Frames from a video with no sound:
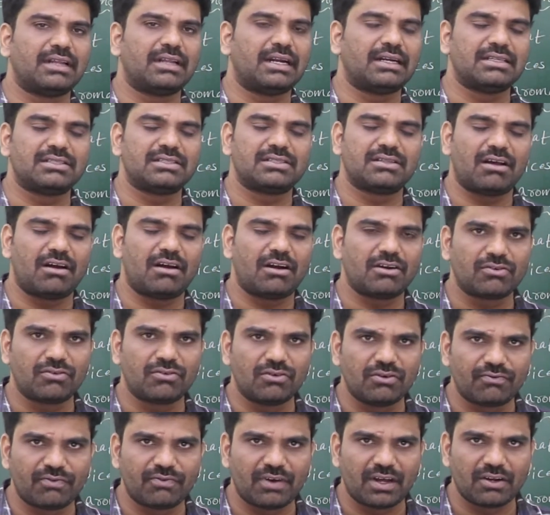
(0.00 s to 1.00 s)
That is not
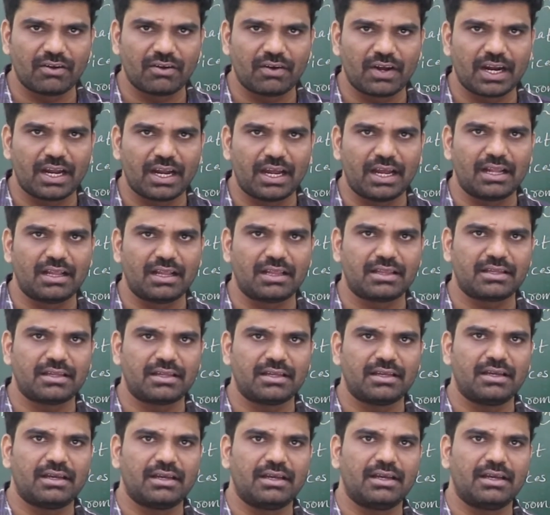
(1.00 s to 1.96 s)
good for your health